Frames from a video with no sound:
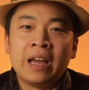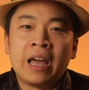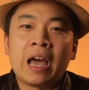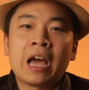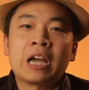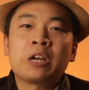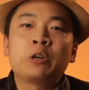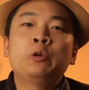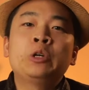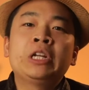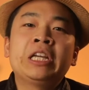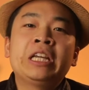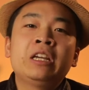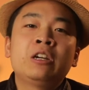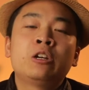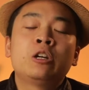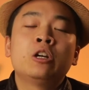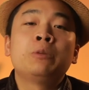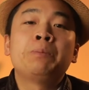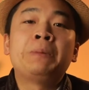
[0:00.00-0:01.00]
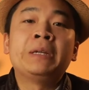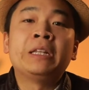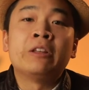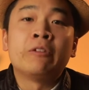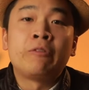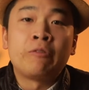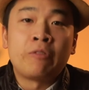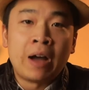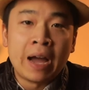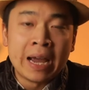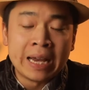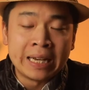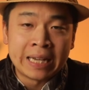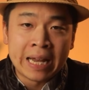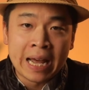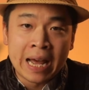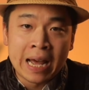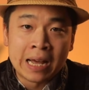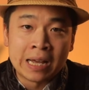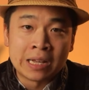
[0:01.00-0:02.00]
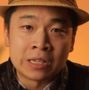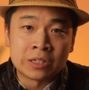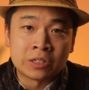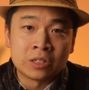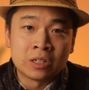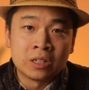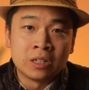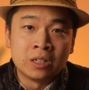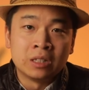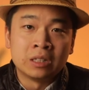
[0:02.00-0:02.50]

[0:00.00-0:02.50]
Equity could be defined as